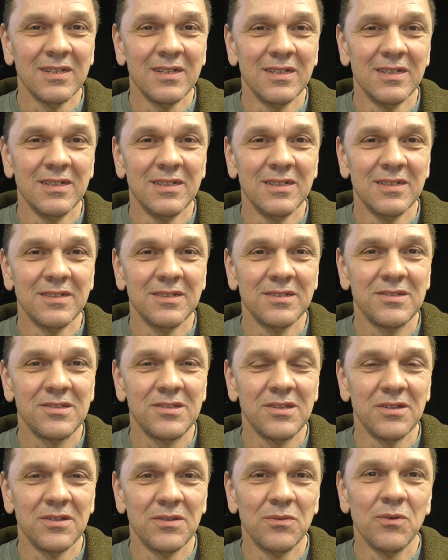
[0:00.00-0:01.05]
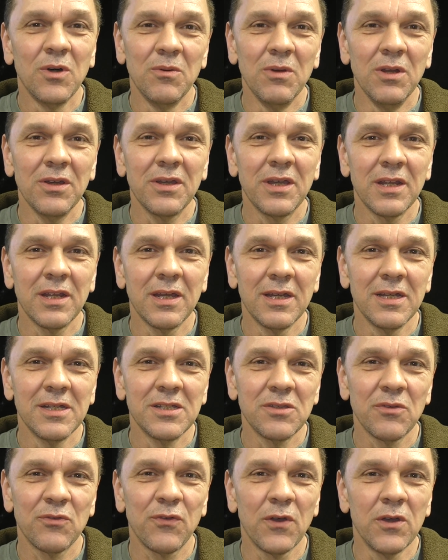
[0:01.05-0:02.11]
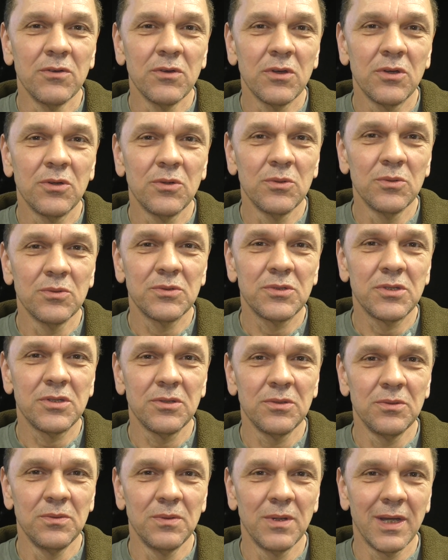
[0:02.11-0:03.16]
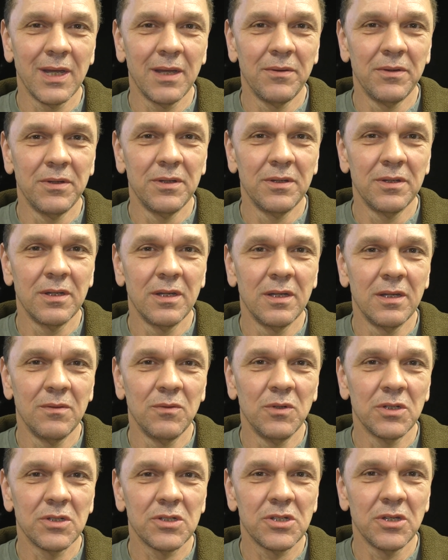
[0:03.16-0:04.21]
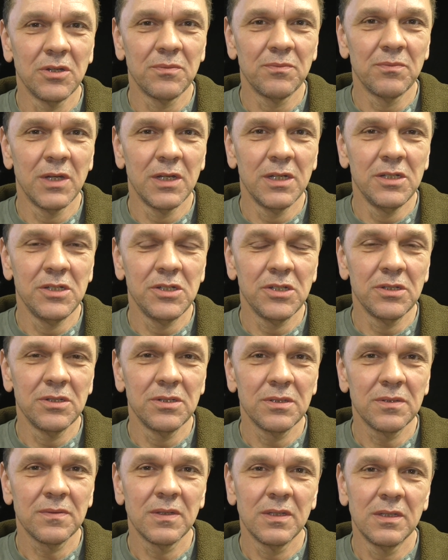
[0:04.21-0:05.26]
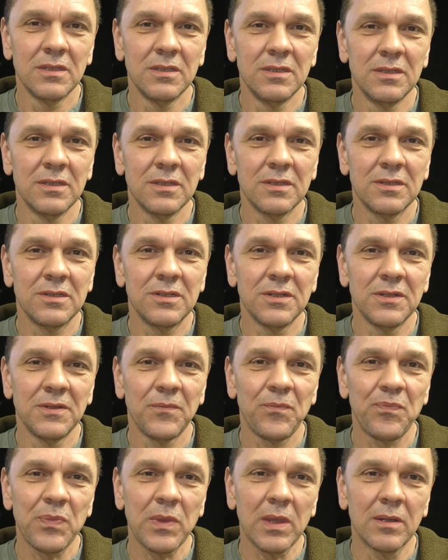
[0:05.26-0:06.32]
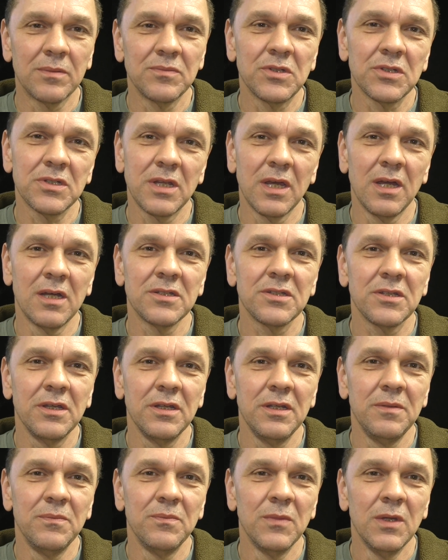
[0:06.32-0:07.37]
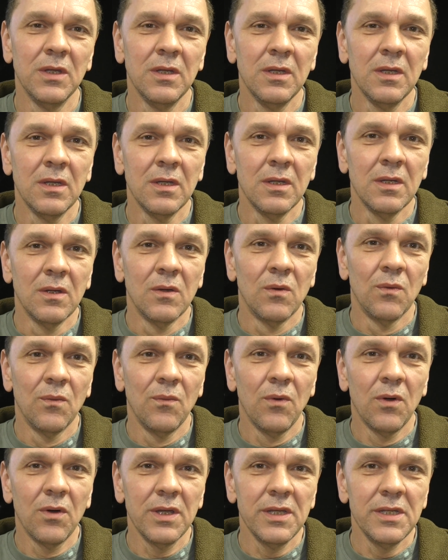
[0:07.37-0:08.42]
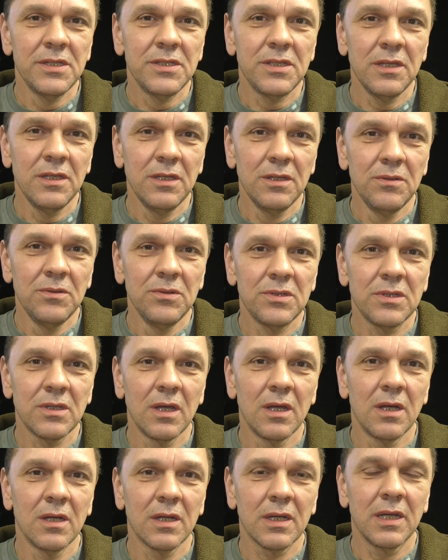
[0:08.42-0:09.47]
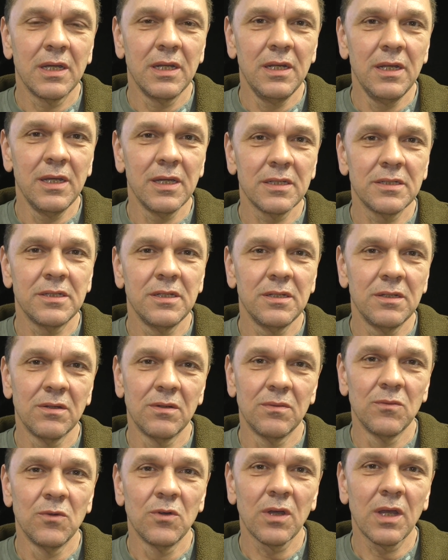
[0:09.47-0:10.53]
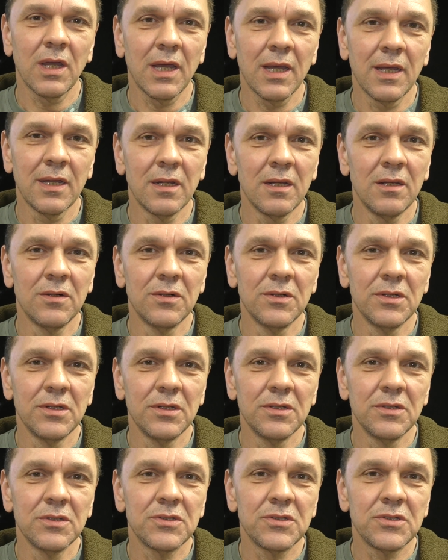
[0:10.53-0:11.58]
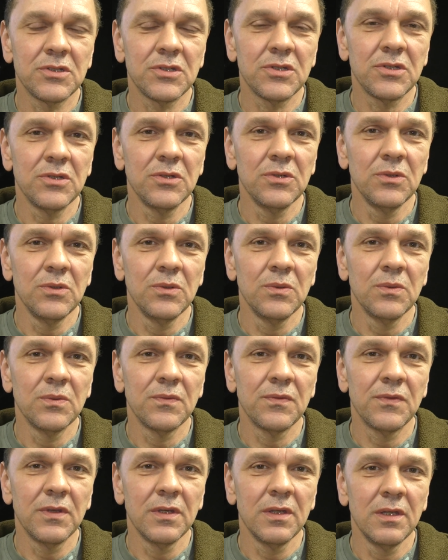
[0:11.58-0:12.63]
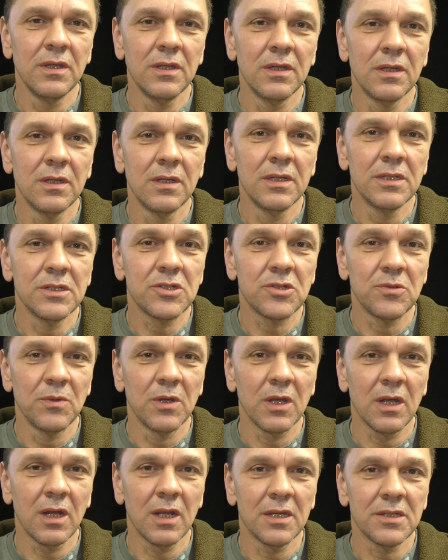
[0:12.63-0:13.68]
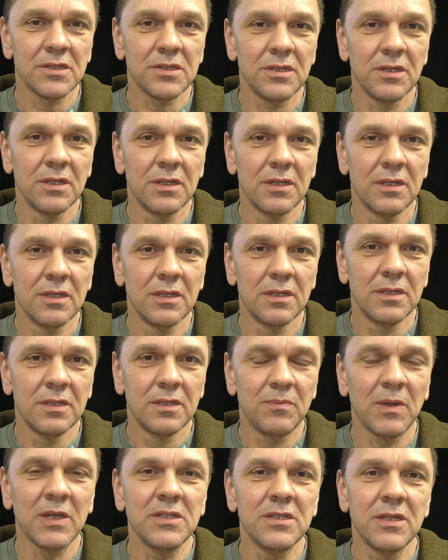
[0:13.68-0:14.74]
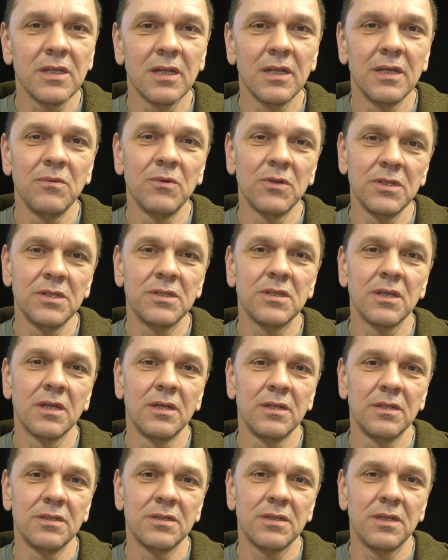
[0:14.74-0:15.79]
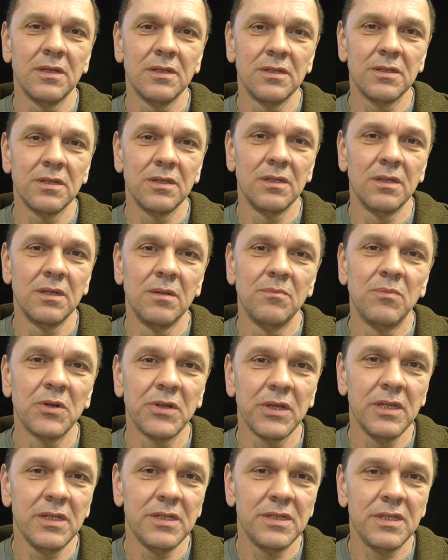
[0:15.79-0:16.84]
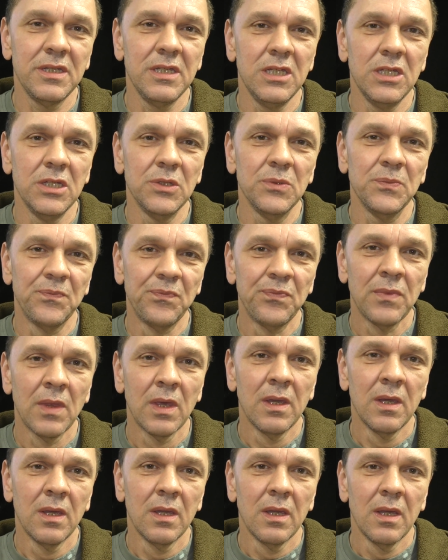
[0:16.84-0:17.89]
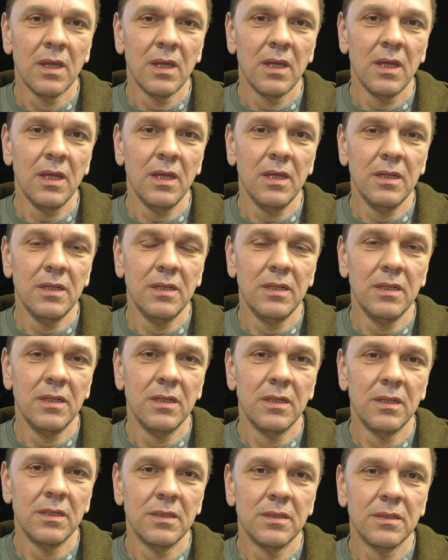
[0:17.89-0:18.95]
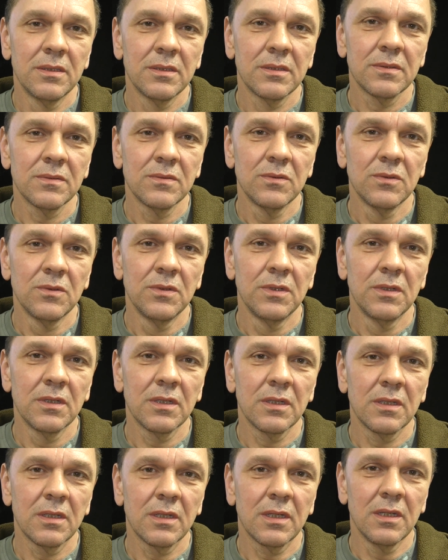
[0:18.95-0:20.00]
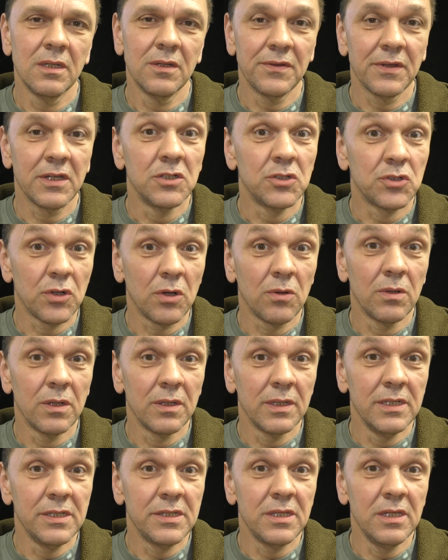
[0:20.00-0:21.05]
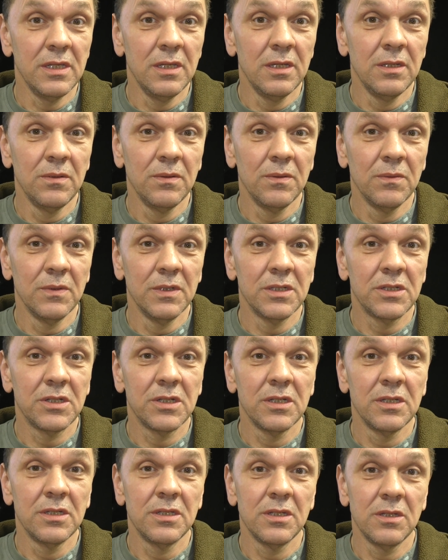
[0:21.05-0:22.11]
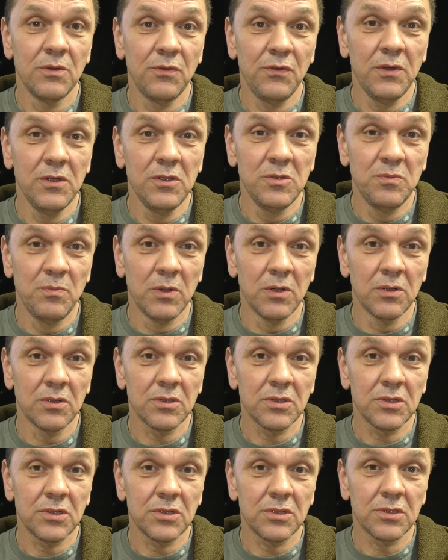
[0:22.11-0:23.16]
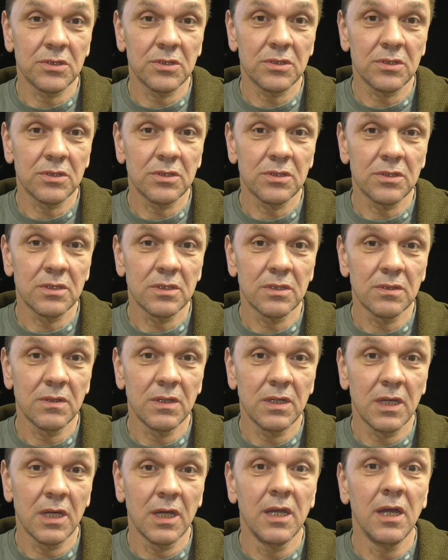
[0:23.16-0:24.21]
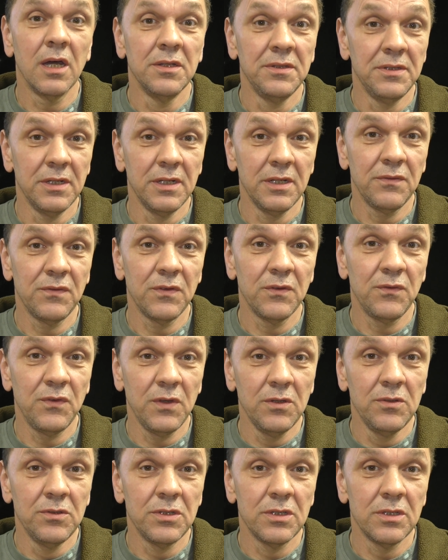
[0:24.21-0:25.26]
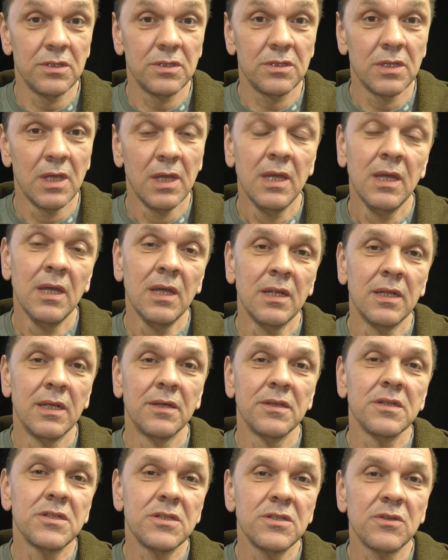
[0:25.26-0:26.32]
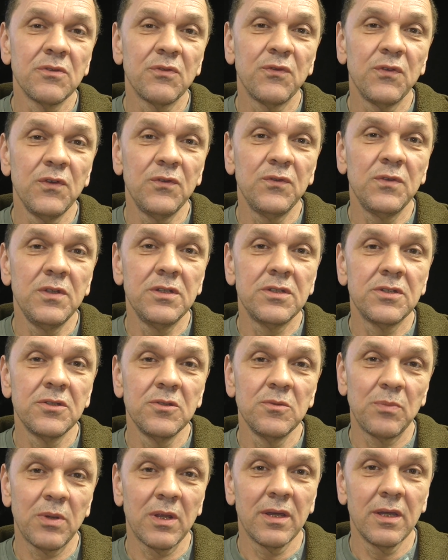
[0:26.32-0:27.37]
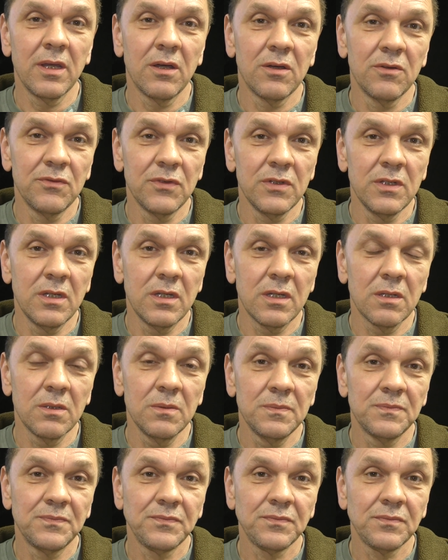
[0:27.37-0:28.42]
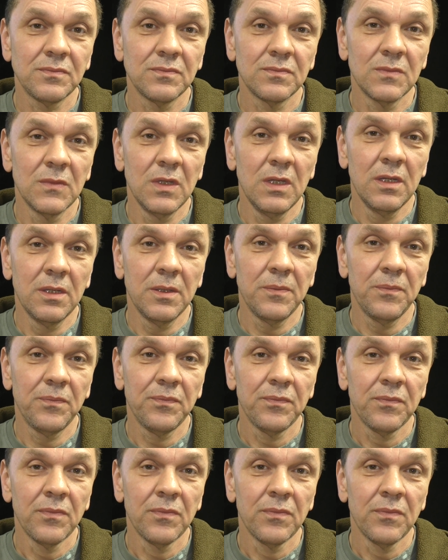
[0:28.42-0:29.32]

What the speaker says: And what we're looking at is a phone call to our workshop manager, and I'm just asking him what ECUs are connected on what CAN line to the instrument cluster. And basically what he's saying is there's a body ECU in or the controller ECU, which is in the fuse box, okay, underneath the fuses. Now this is a 52 plate Iveco, yeah,